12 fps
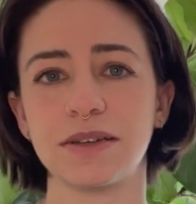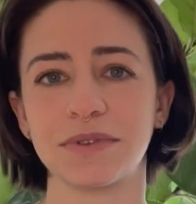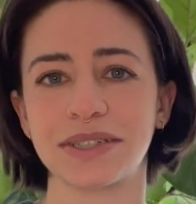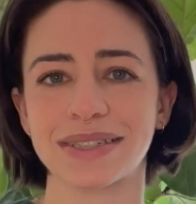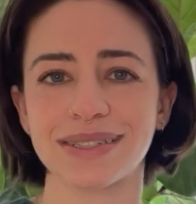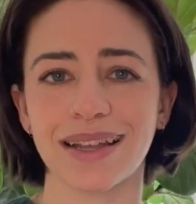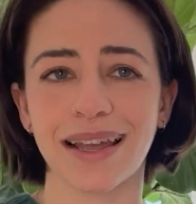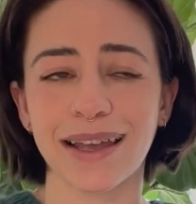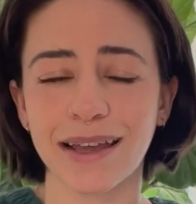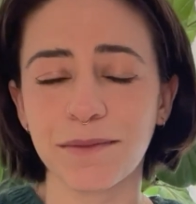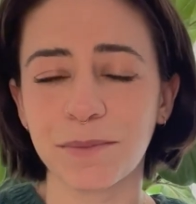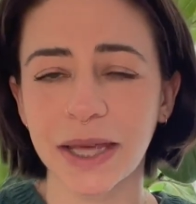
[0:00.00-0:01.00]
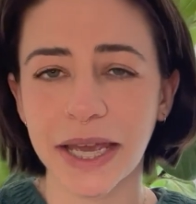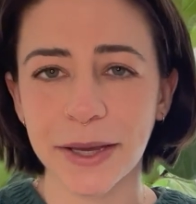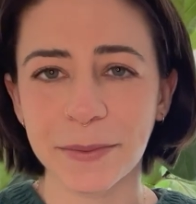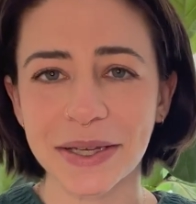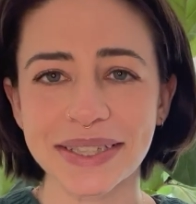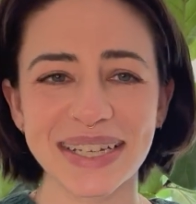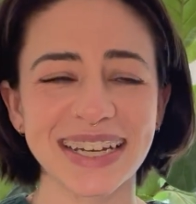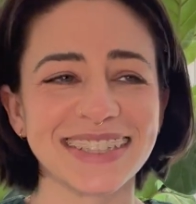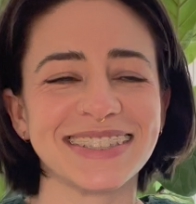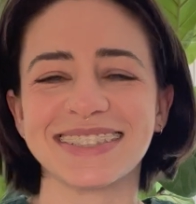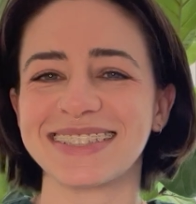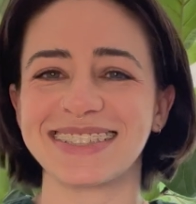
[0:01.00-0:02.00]
which is like PMS on
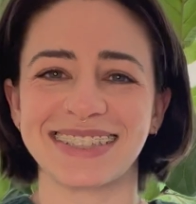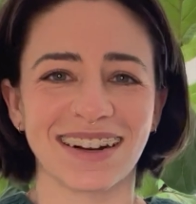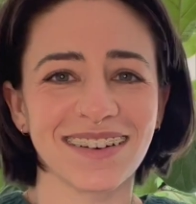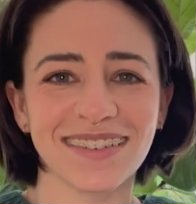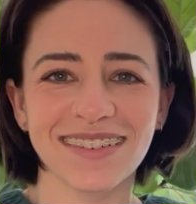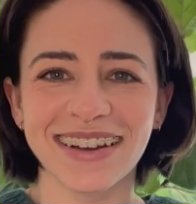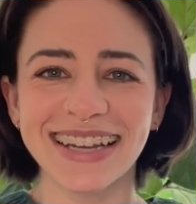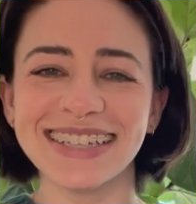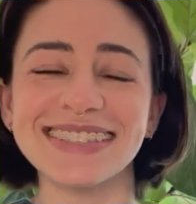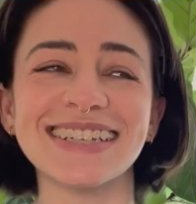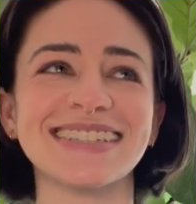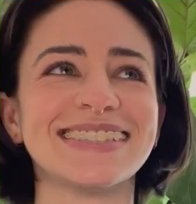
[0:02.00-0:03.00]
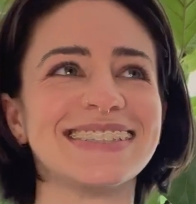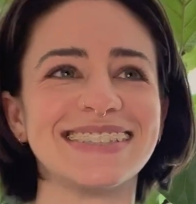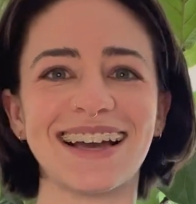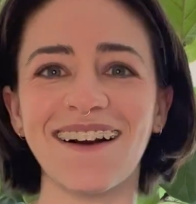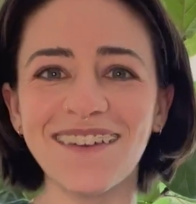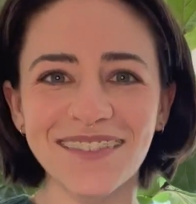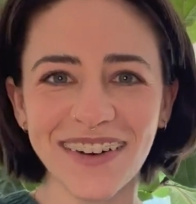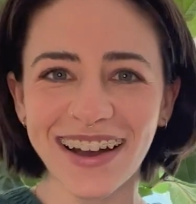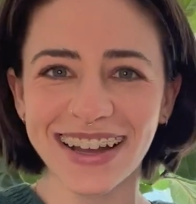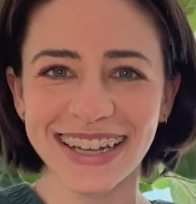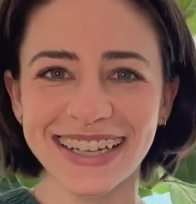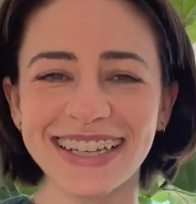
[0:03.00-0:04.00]
steroids. So
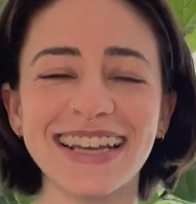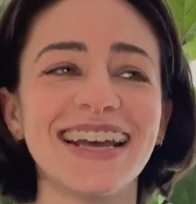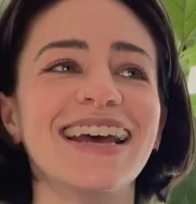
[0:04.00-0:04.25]
fun.